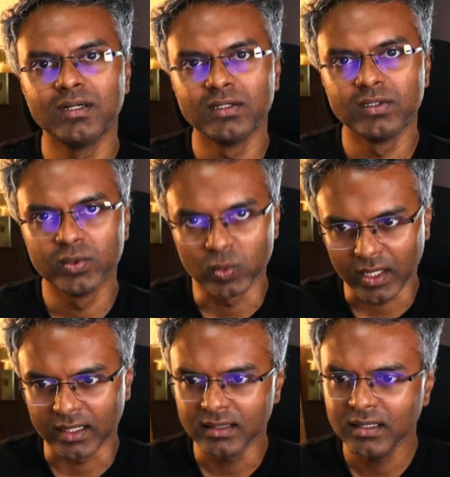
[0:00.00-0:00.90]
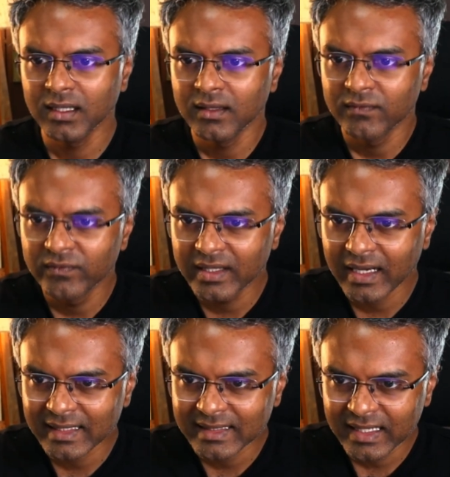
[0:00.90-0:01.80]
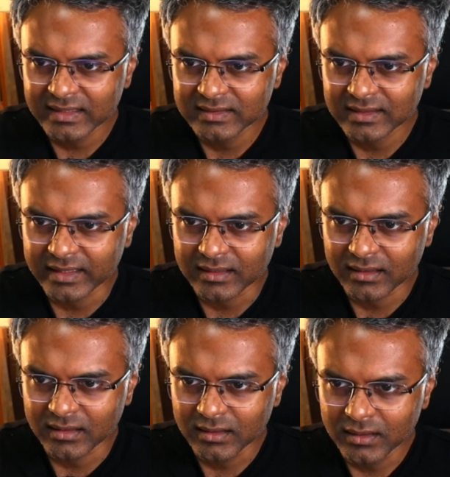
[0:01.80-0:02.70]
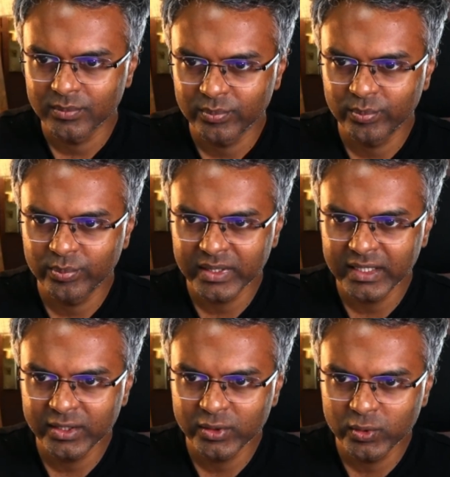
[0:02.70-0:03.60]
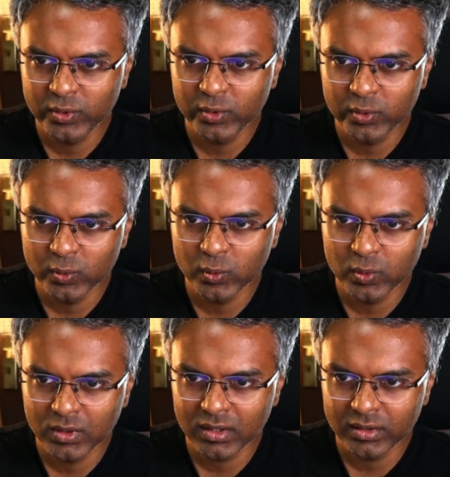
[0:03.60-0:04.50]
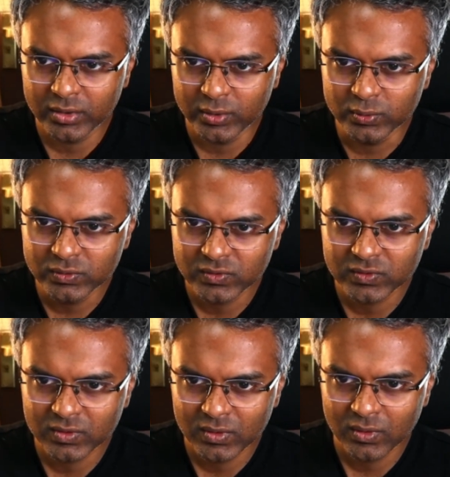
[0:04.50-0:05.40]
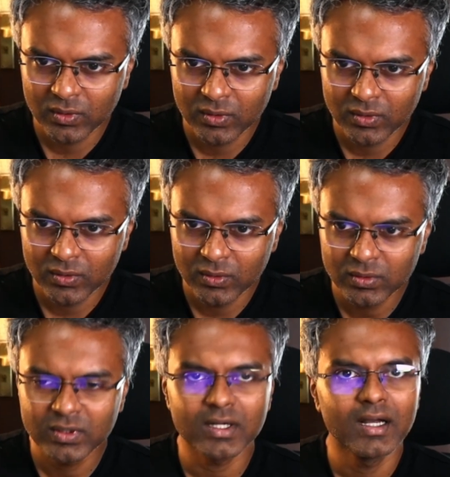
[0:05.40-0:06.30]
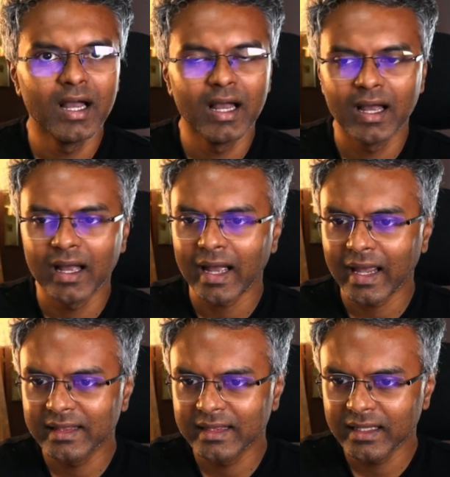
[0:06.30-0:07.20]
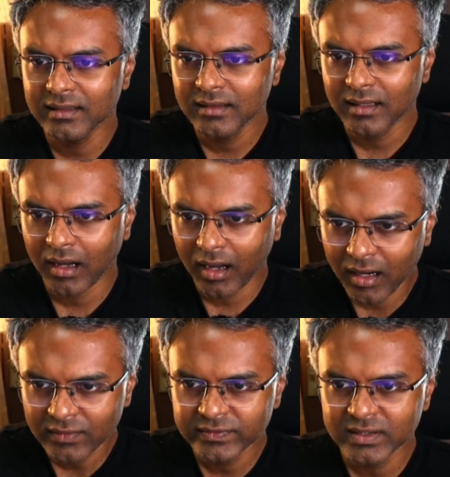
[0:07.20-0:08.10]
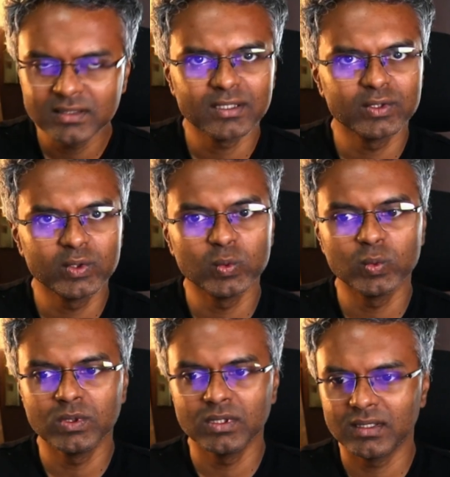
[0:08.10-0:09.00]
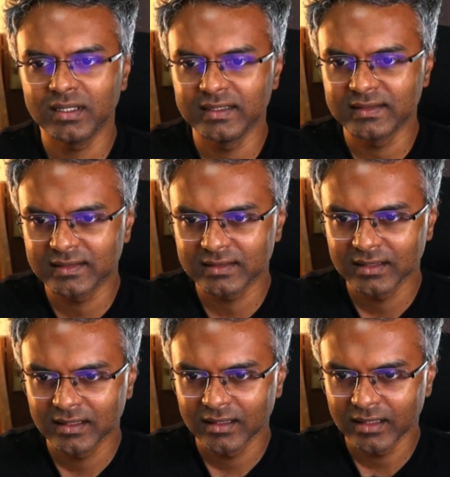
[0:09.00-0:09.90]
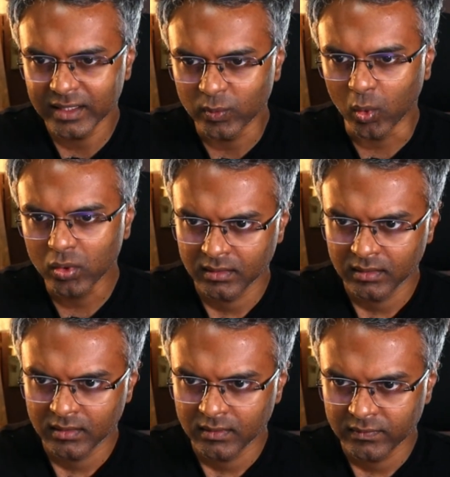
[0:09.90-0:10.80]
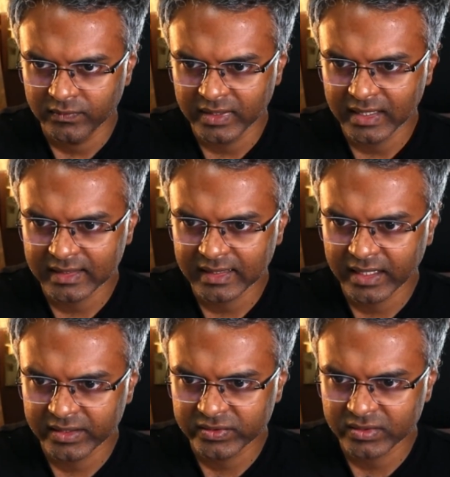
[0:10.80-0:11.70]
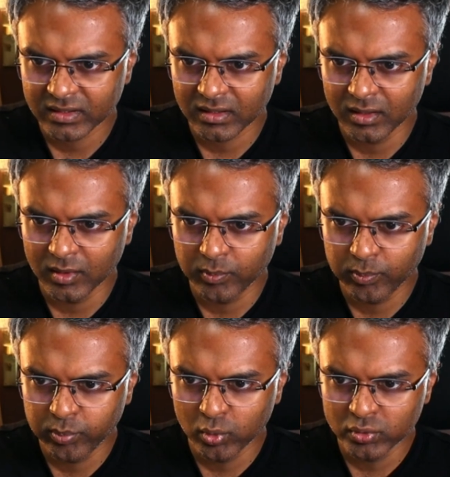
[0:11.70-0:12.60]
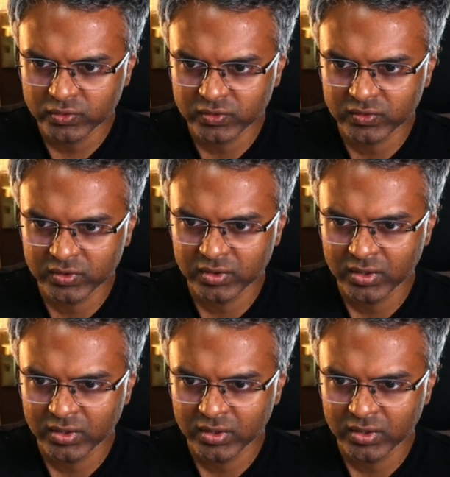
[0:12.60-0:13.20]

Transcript: to run, we can attach like a pre-tool use hook, and then after the tool is evoked, we can attach a post